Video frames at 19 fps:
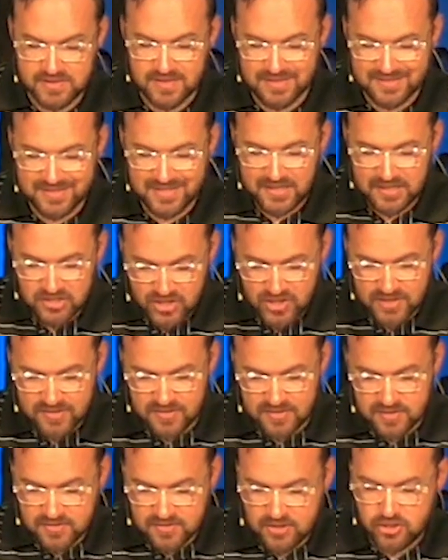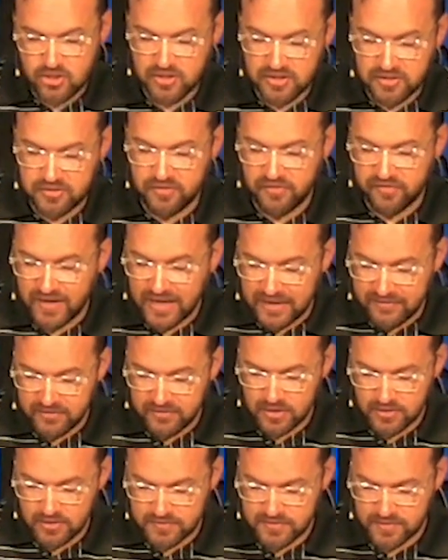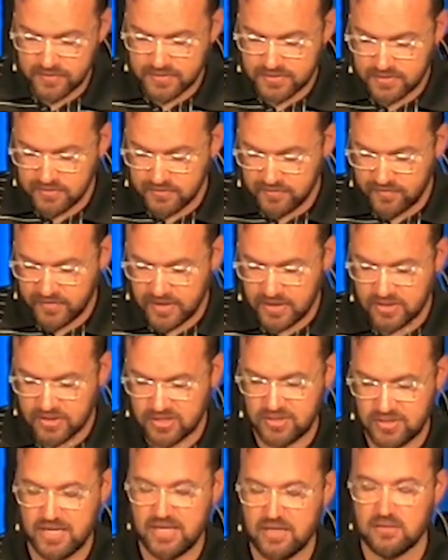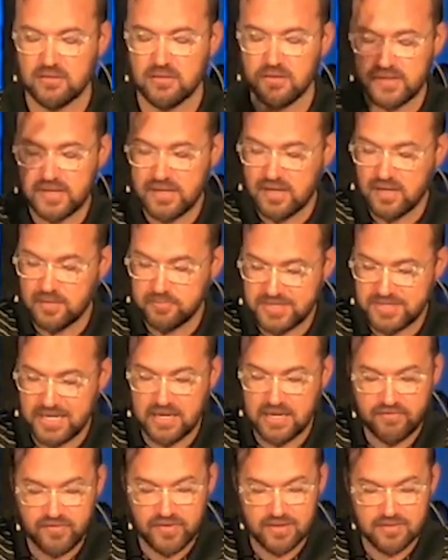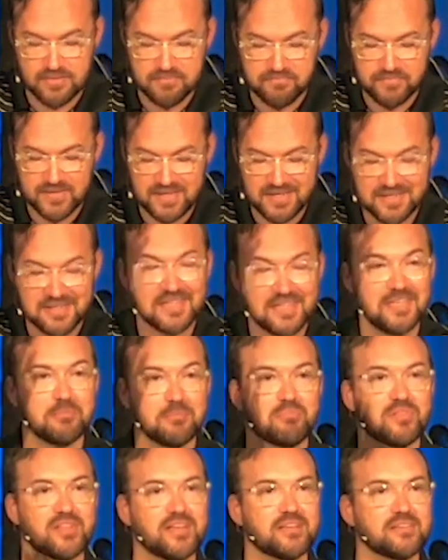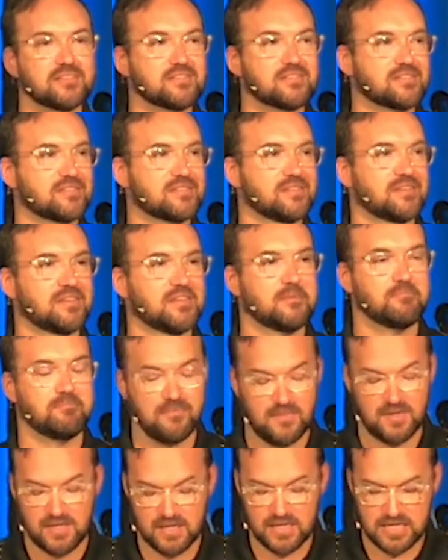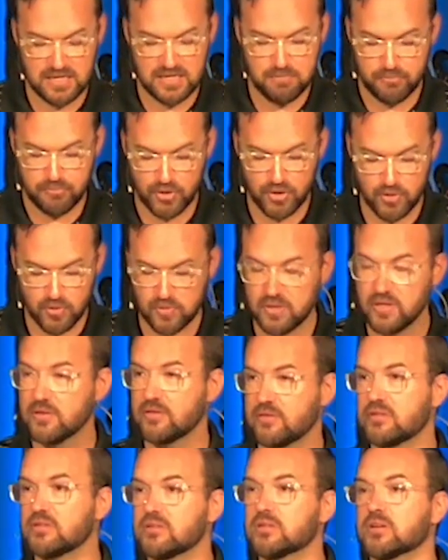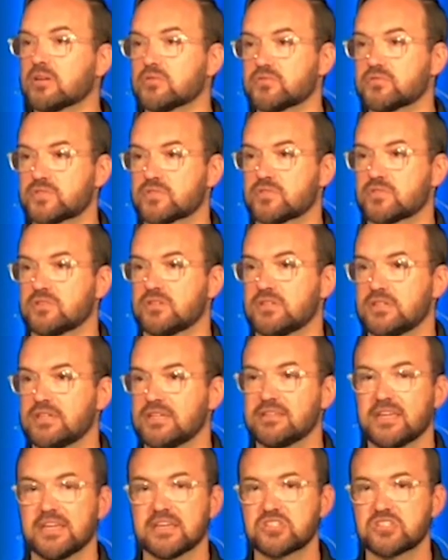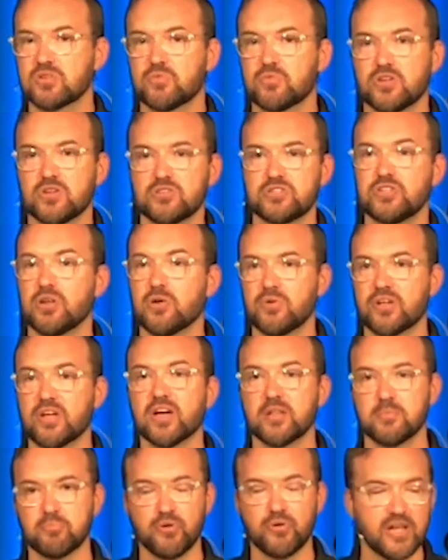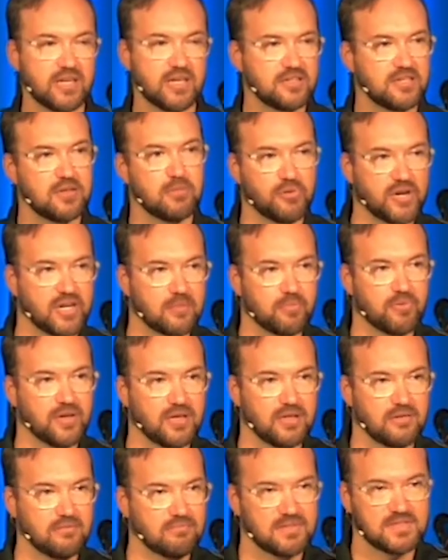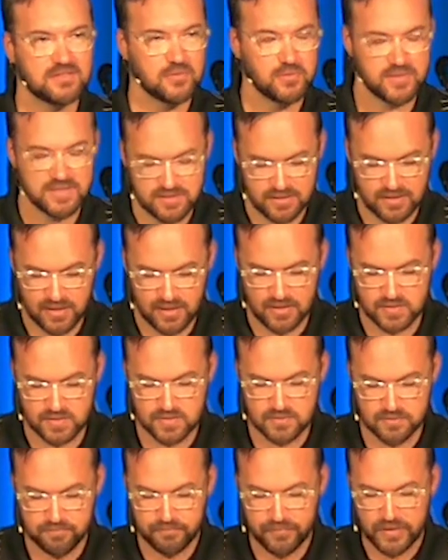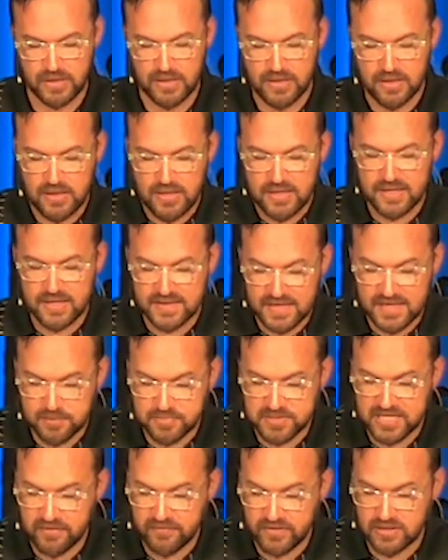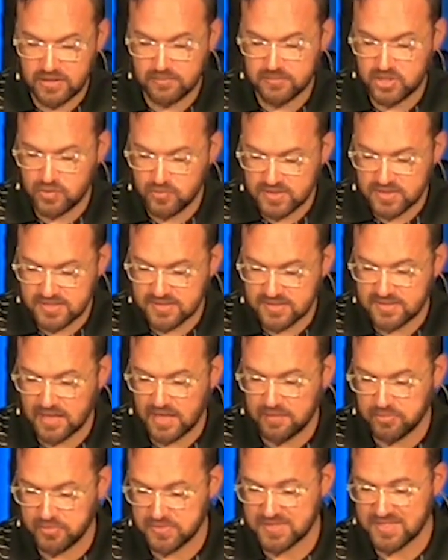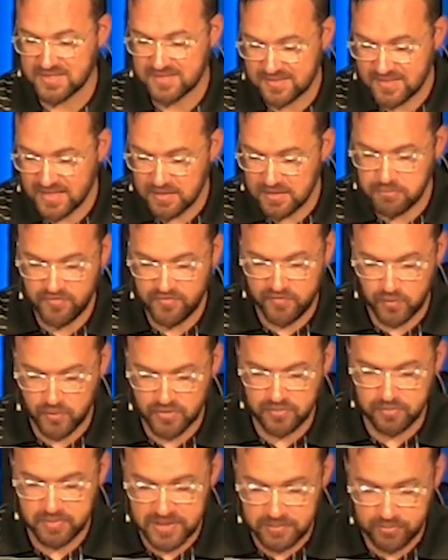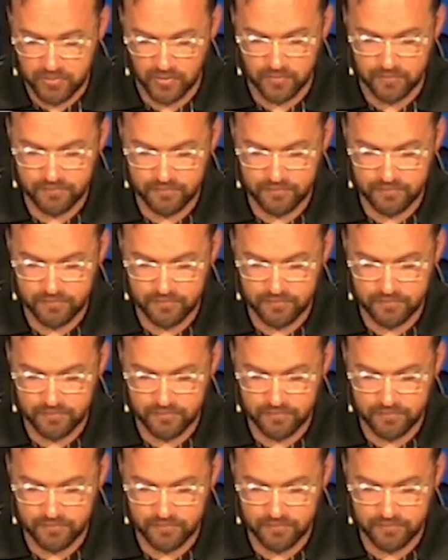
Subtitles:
this, he, Jesus, took the 5 loaves and the 2 fish, and looking up to heaven, he blessed and he broke the loaves. In the ancient world, you don't cut bread, you break bread. That's always the case. He kept giving them to his disciples to set before the people.